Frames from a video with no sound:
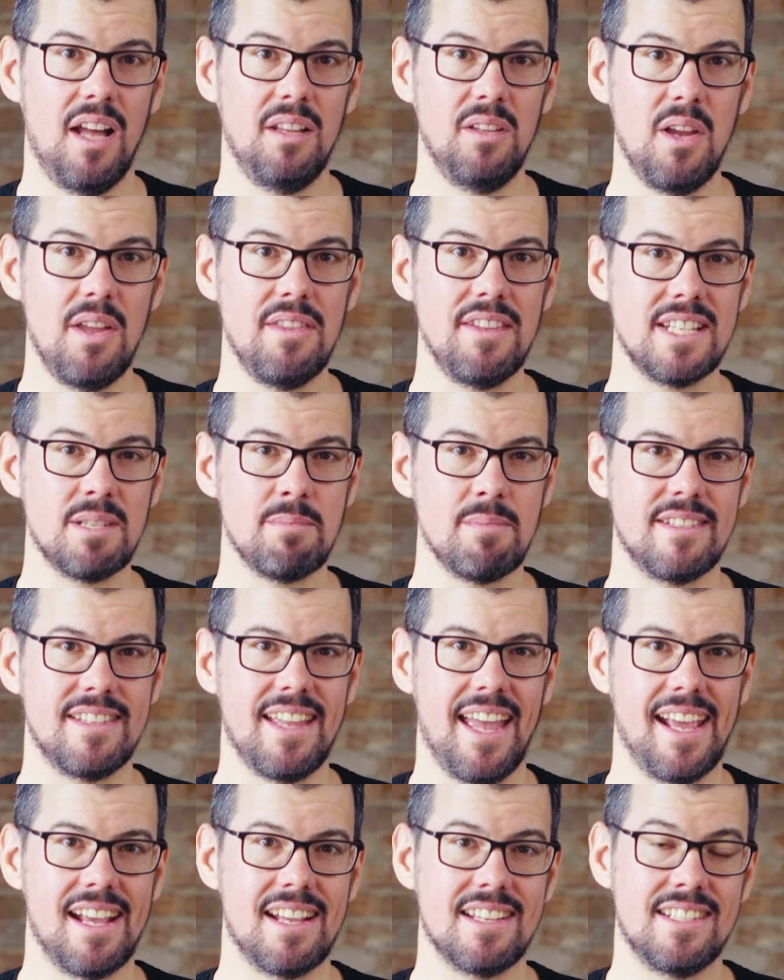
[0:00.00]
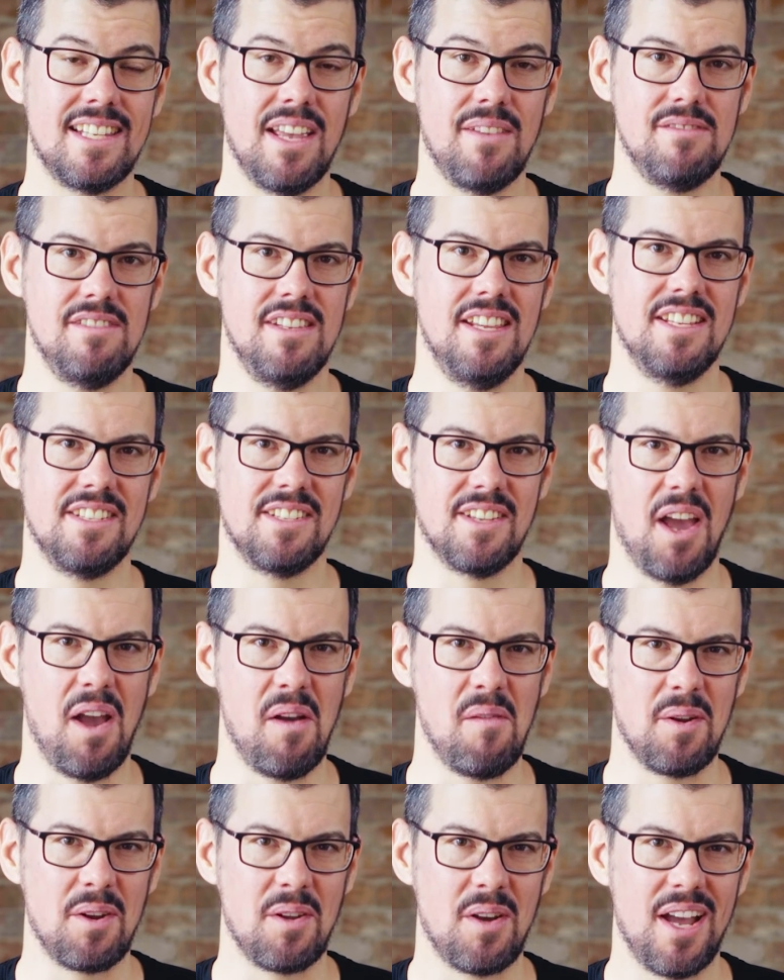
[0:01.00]
I learned this mistake 7 years
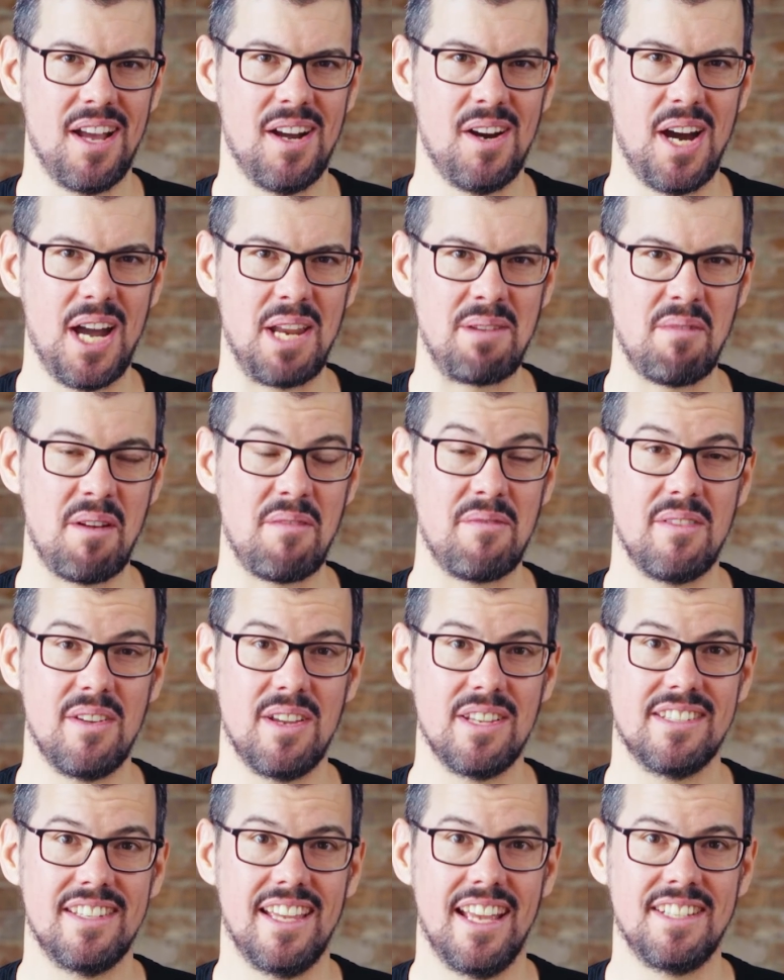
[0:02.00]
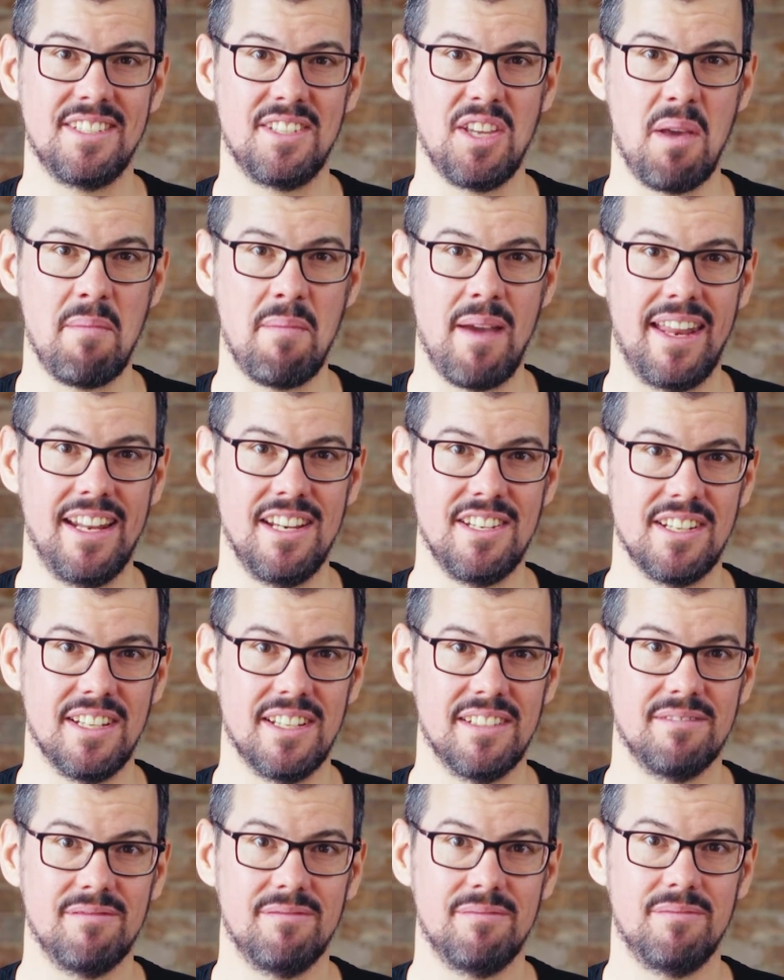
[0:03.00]
ago when I hired my first SEO
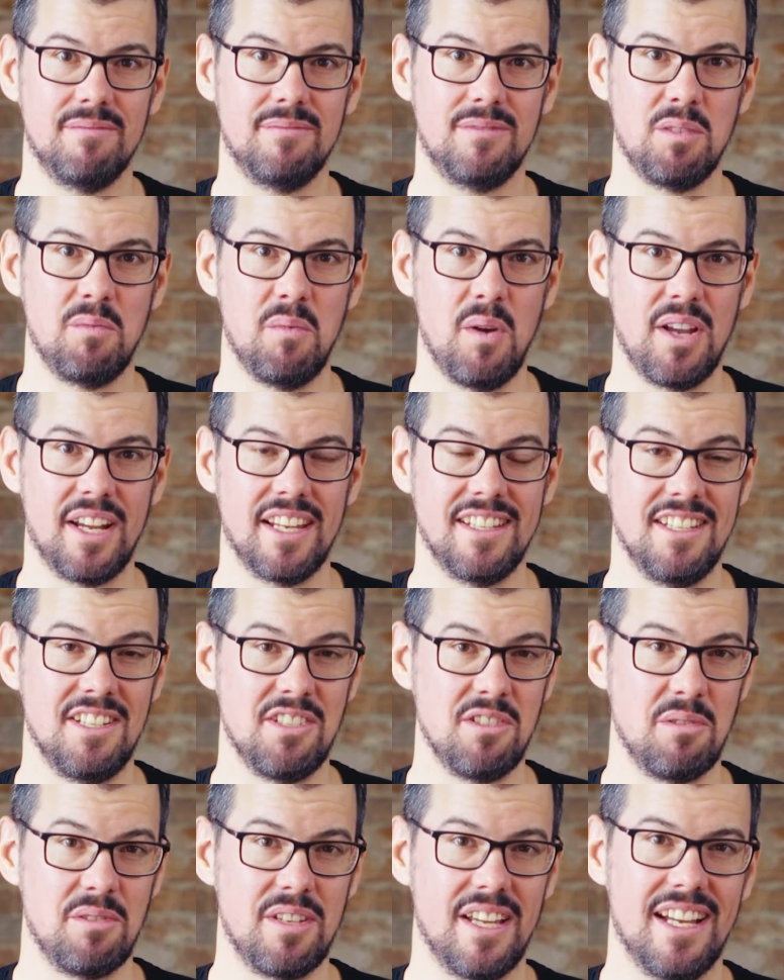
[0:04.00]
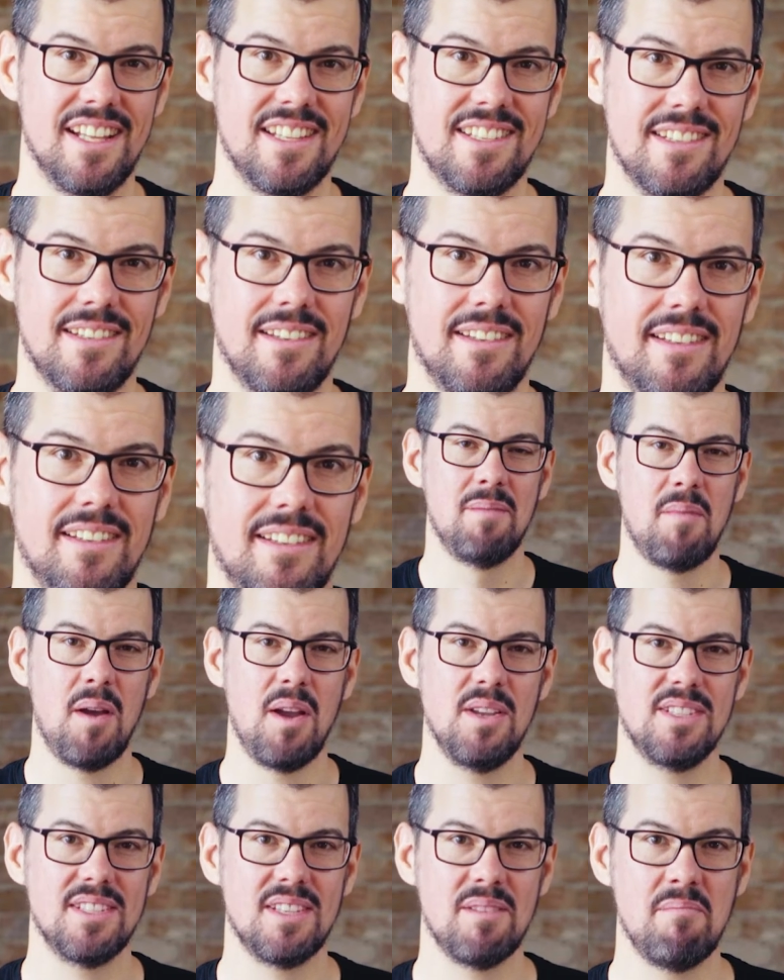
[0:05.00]
manager to work at Digital Darts.
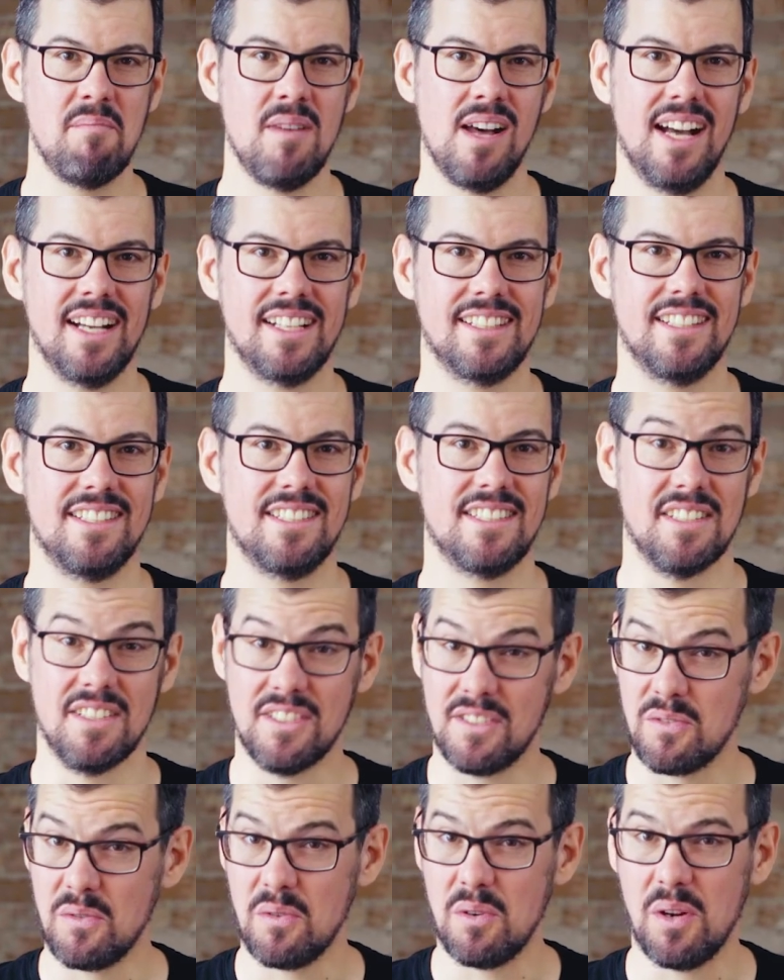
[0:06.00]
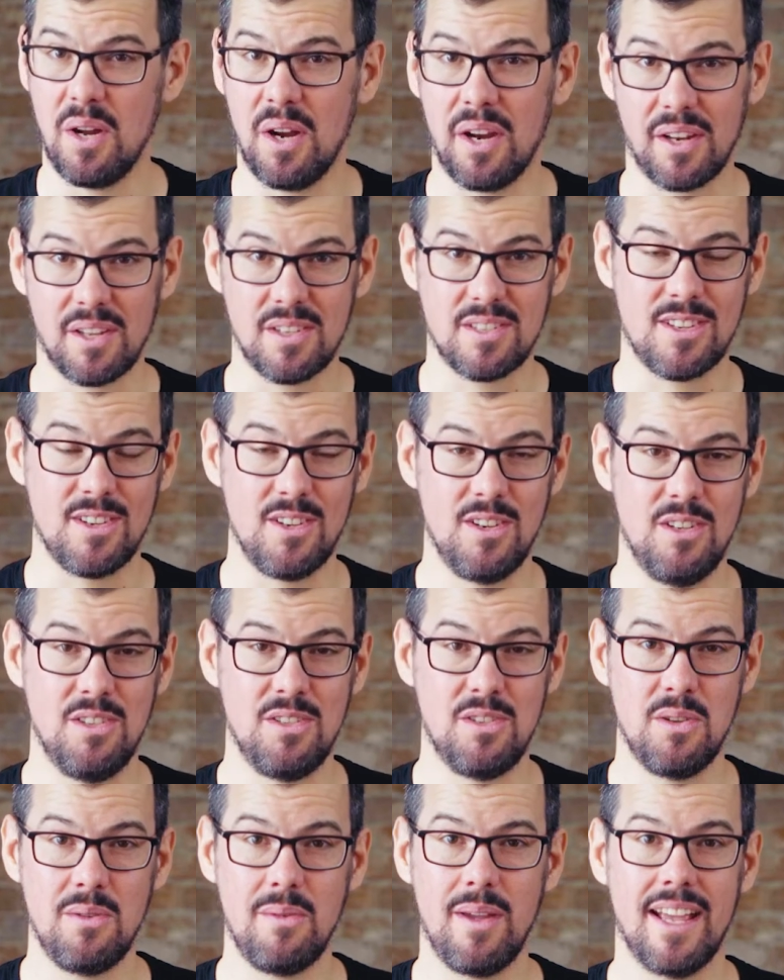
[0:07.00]
Most marketers and store owners who
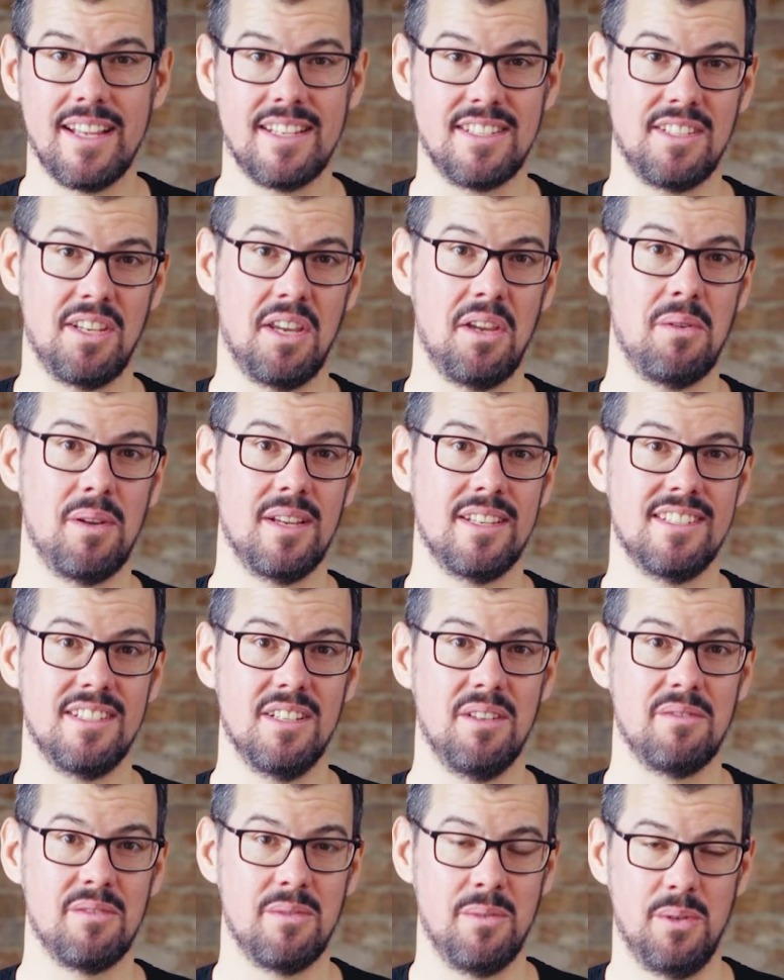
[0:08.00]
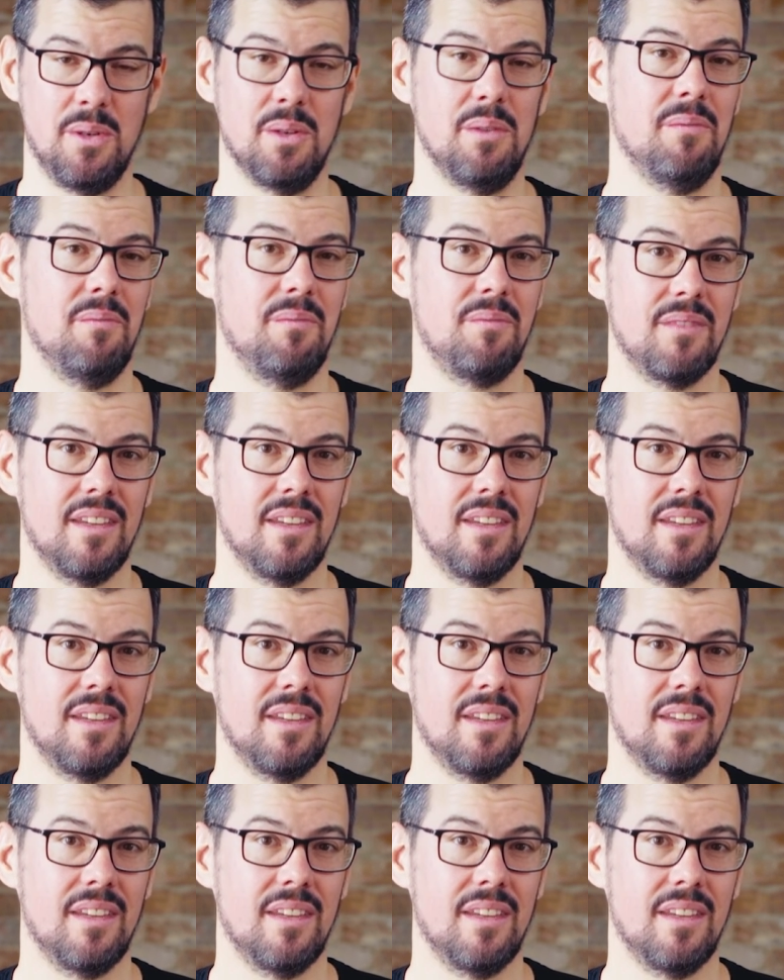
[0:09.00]
do SEO are self-taught.